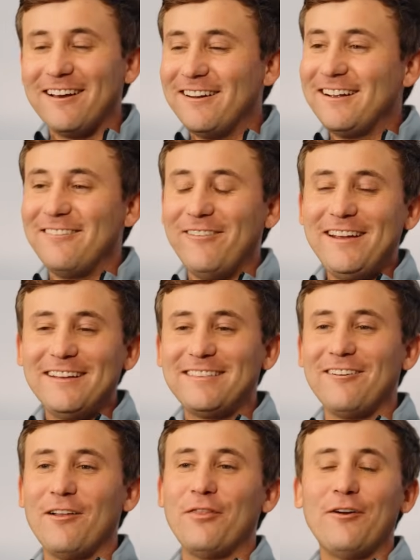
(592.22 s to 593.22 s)
out. We get
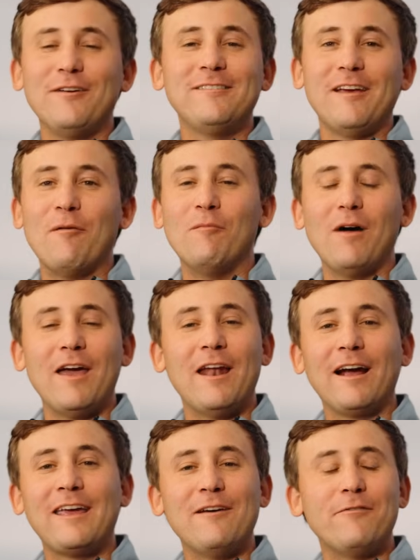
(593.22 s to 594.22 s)
there on Thursday,
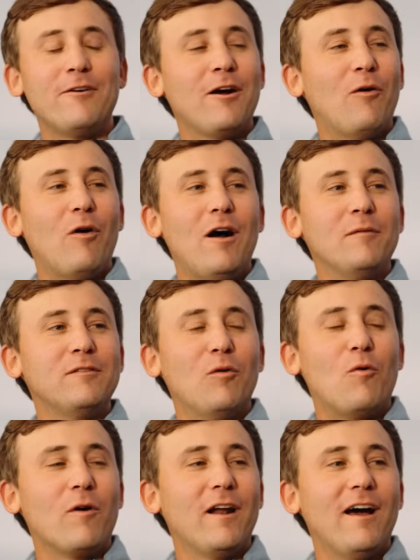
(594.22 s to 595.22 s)
and I can't figure out why I'm
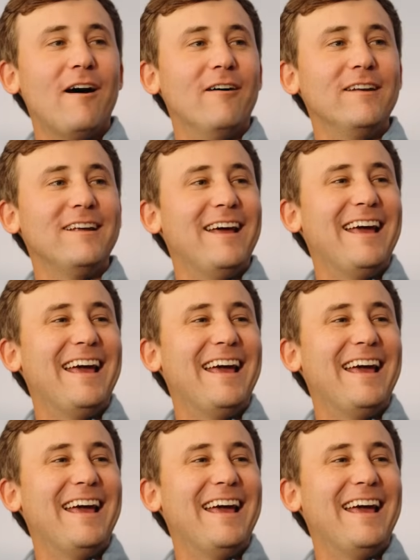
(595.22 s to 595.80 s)
so worn out.